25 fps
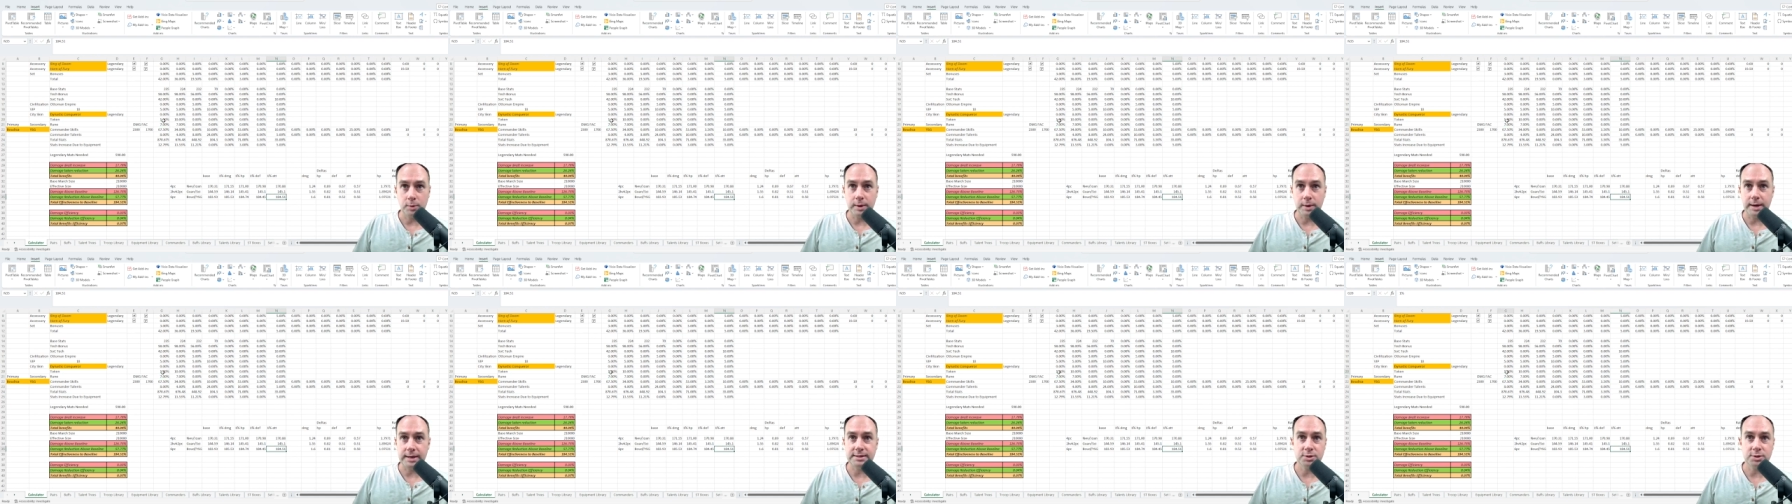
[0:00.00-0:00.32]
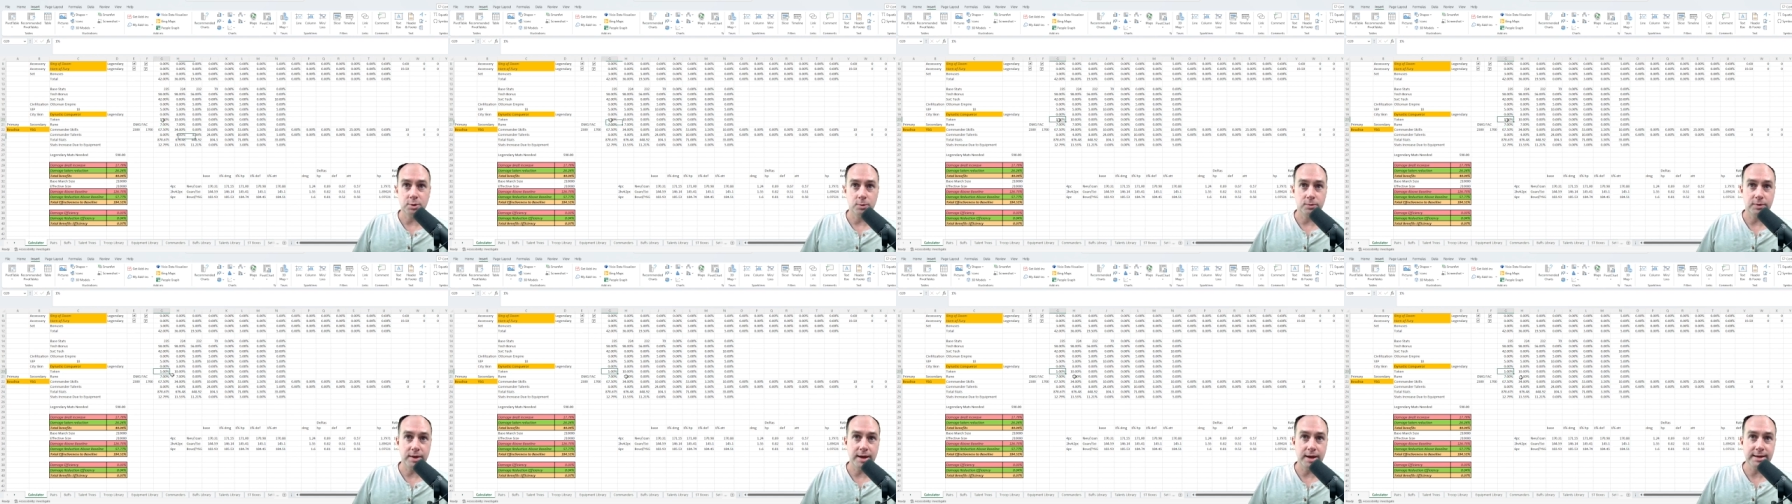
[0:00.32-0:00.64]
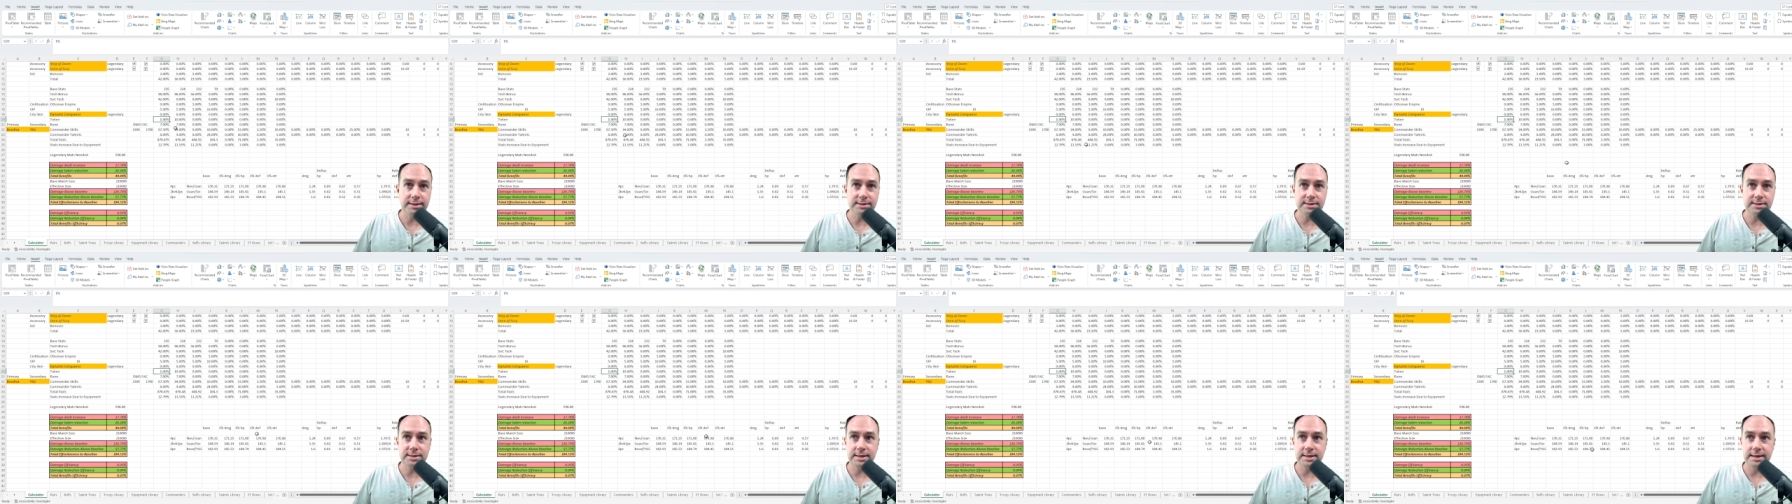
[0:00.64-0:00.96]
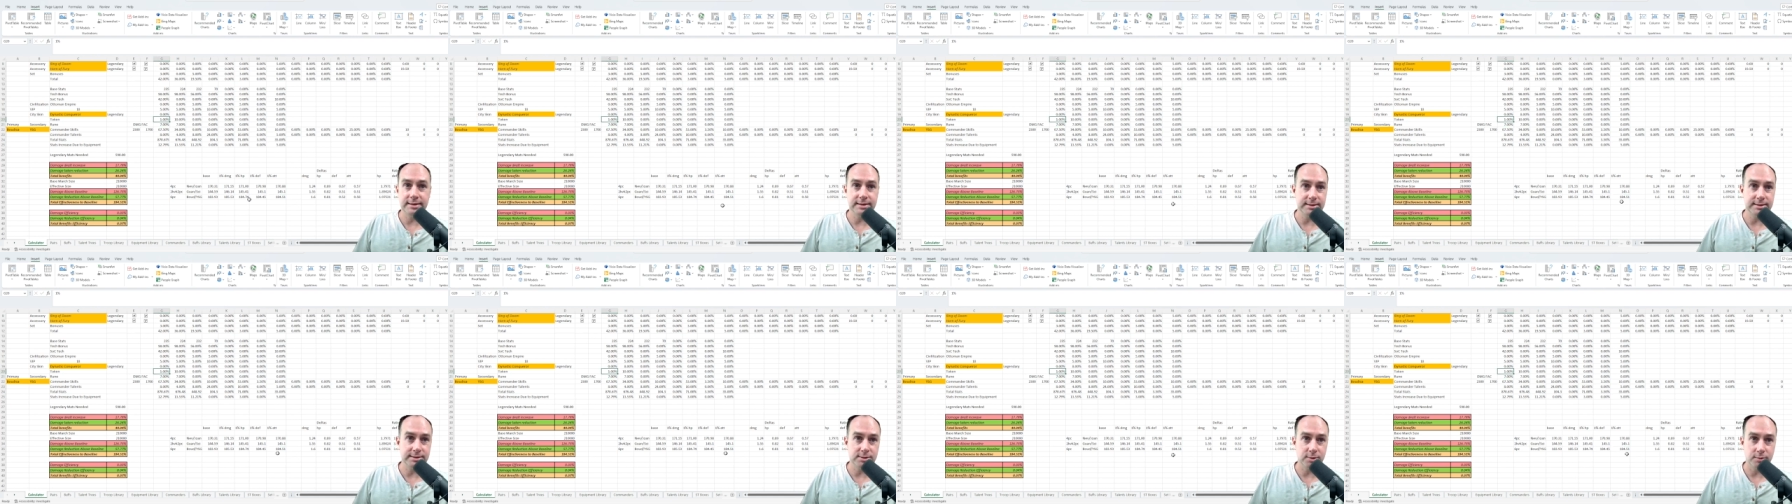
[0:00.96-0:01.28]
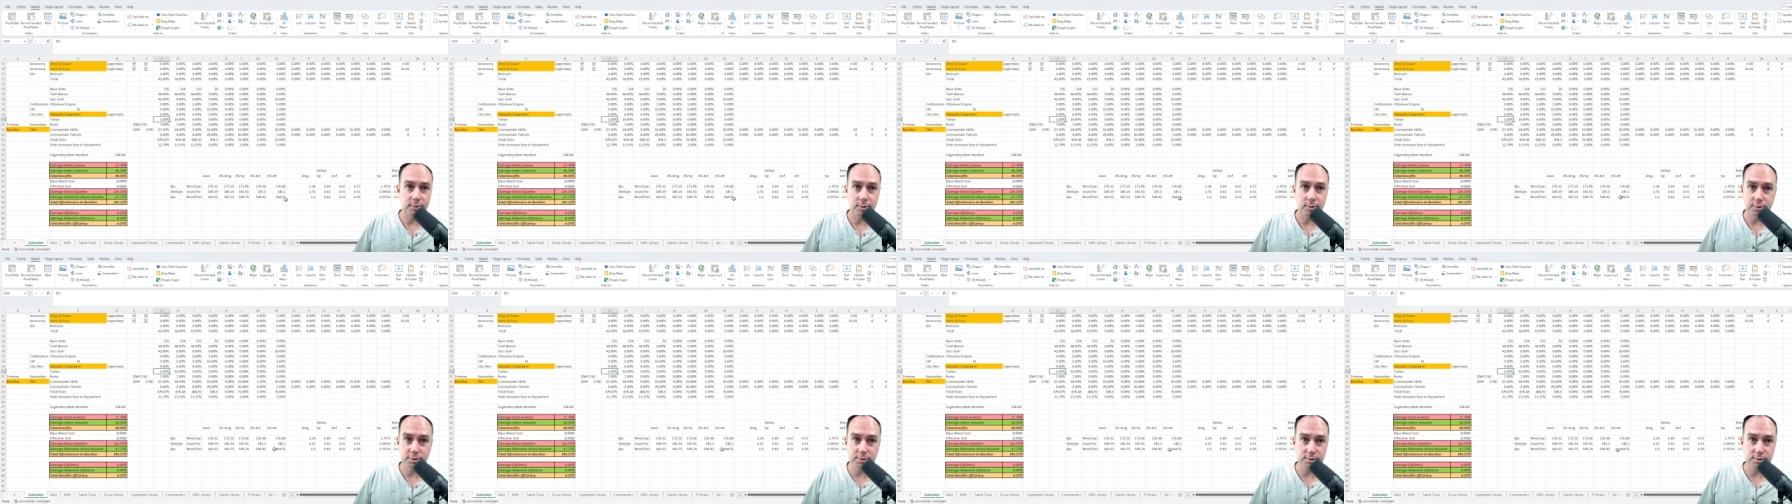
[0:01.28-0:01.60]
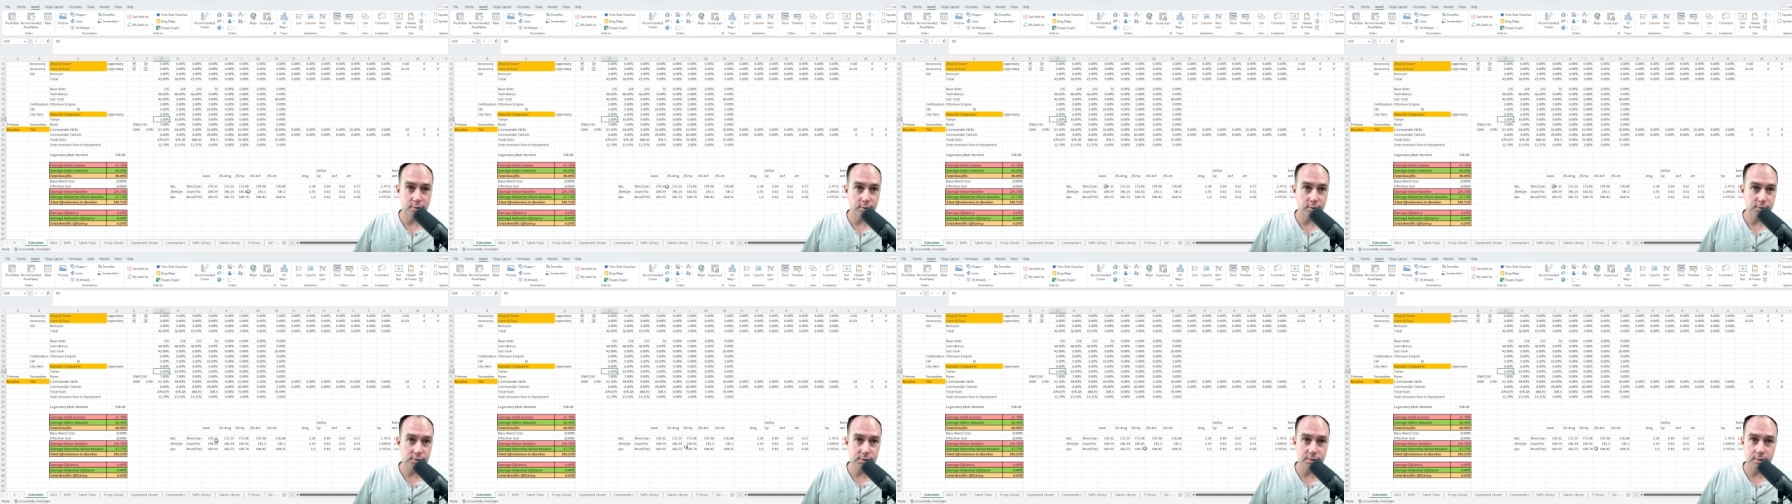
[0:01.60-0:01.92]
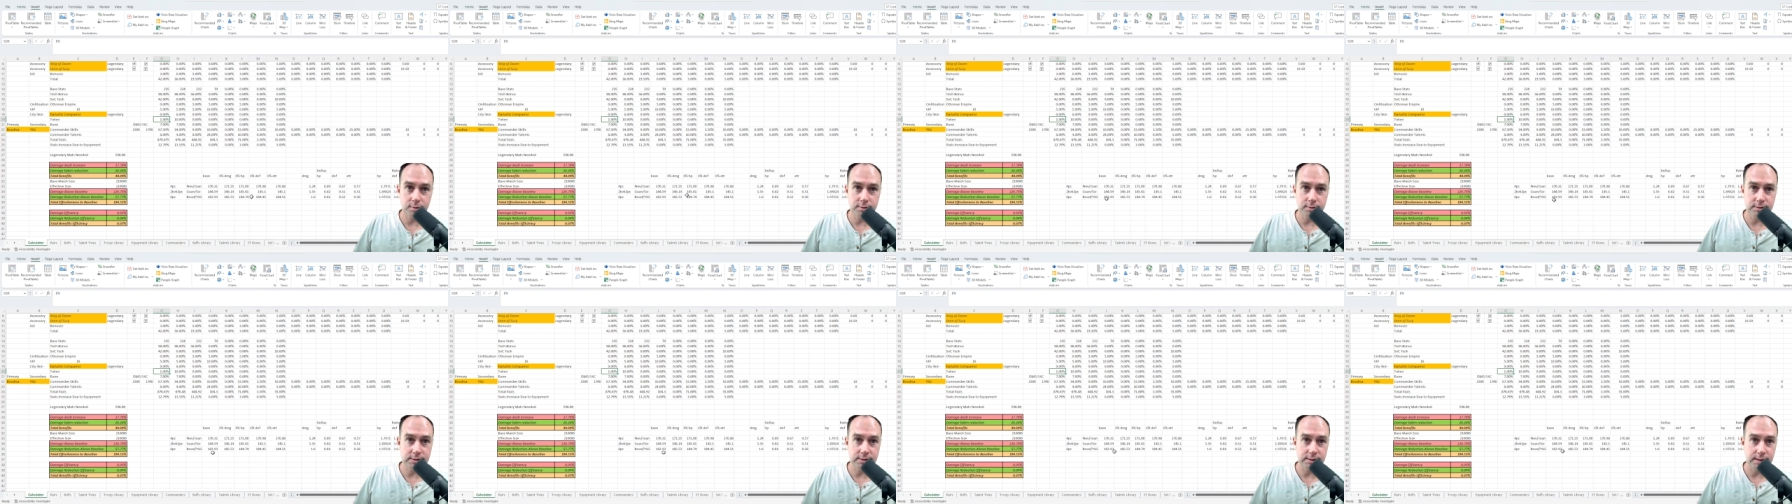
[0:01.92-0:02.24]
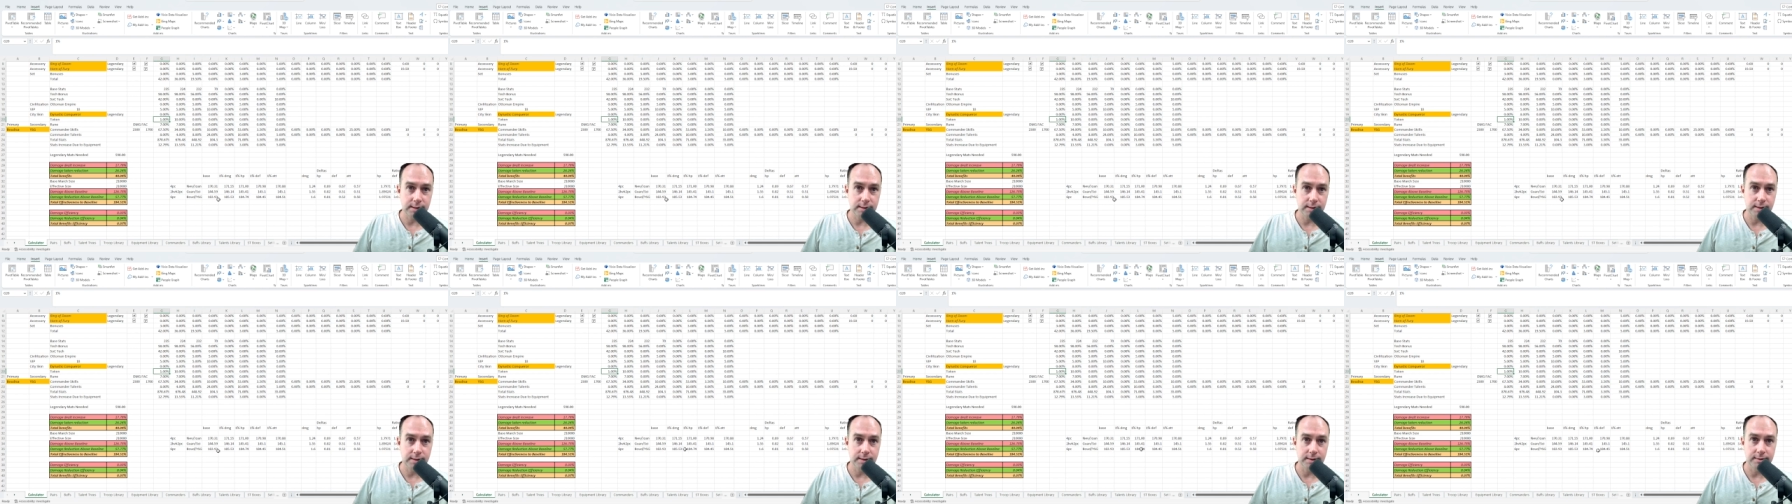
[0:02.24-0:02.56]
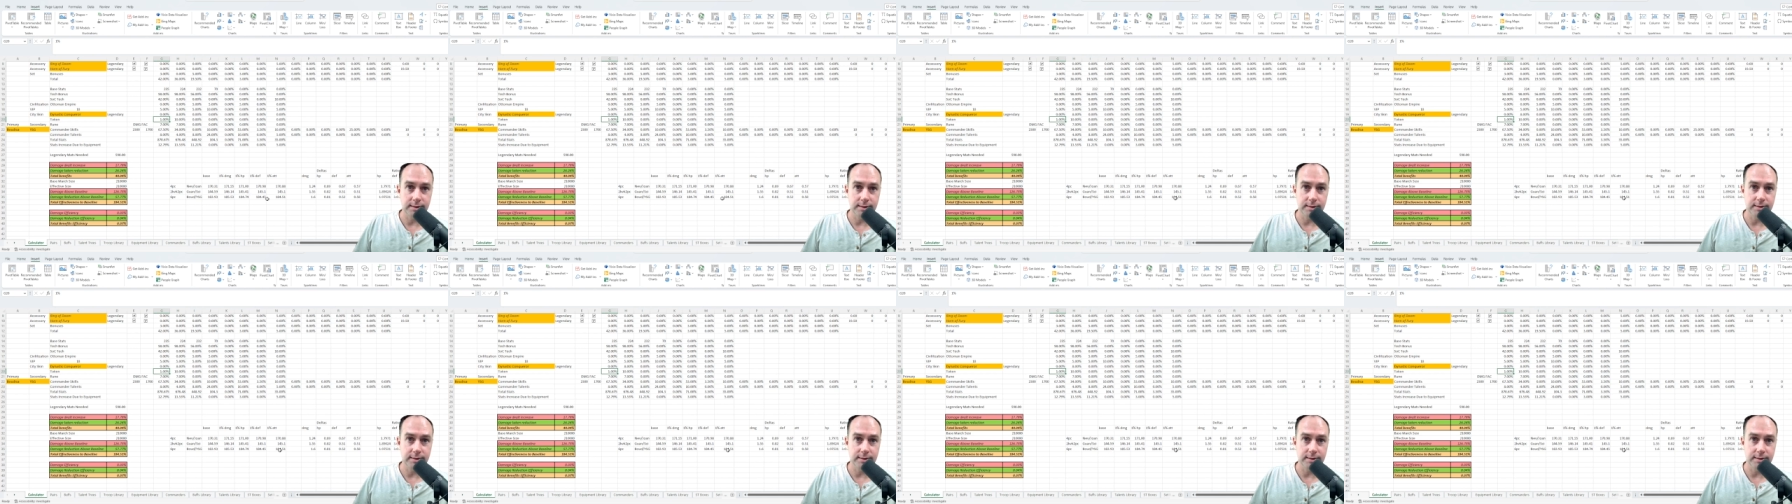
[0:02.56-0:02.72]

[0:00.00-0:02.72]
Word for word: Okay, so that's and, and so those are those are those uh,